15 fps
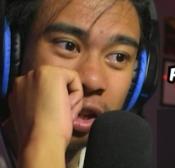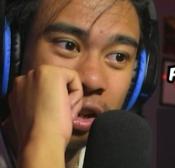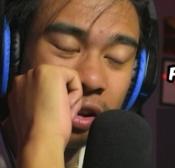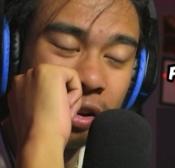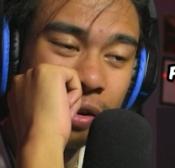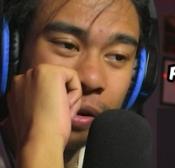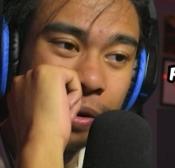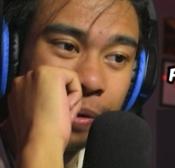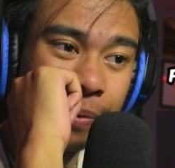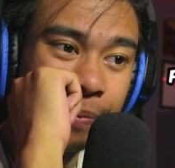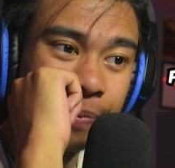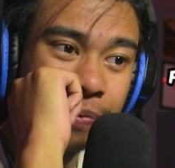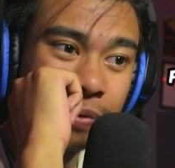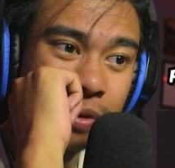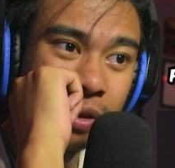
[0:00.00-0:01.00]

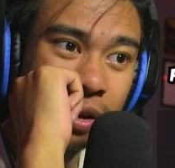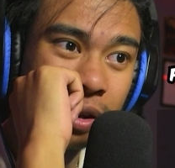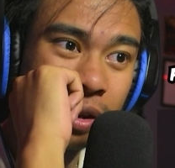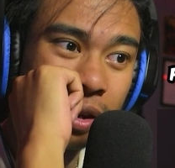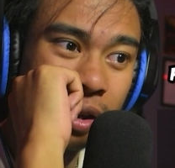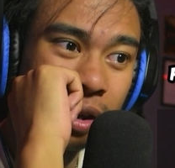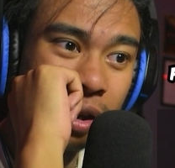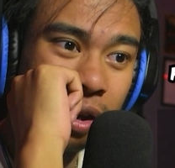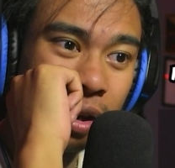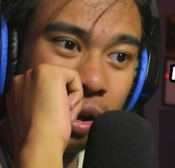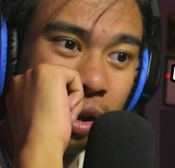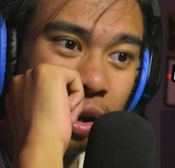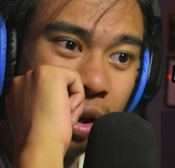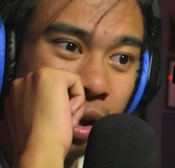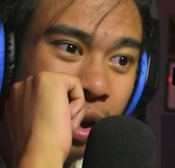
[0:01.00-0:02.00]

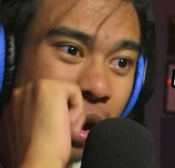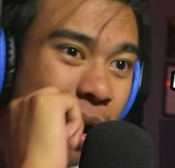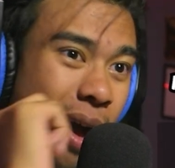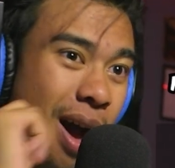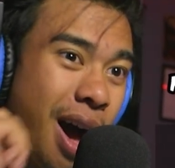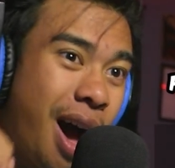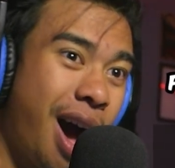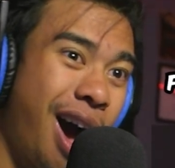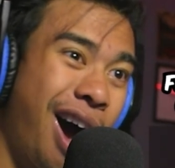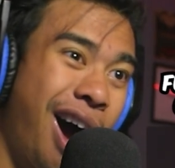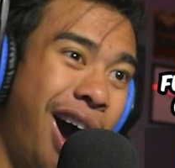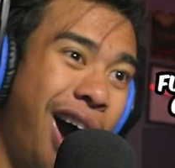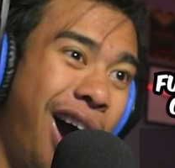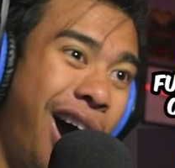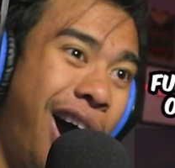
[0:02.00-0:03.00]

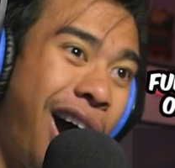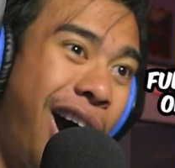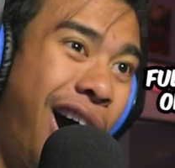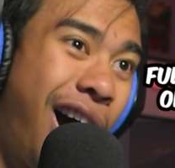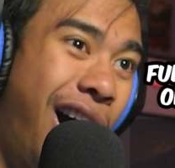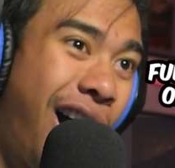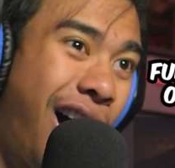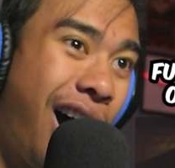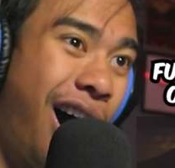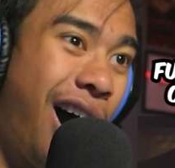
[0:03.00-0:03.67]
(no one is talking)